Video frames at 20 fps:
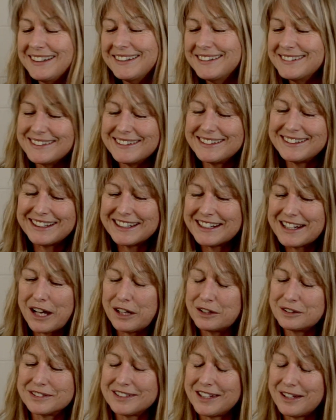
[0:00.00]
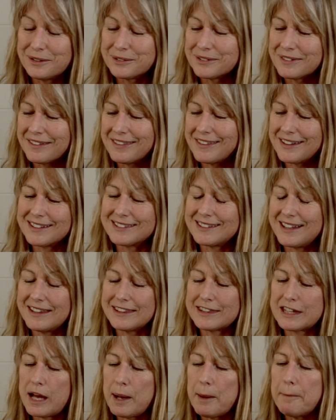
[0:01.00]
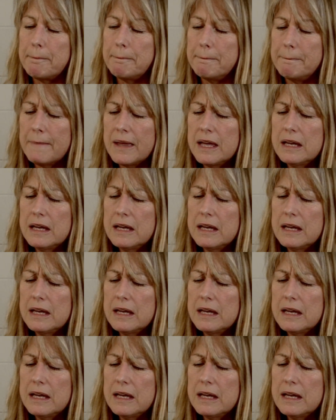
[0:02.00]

in hotels and things like that.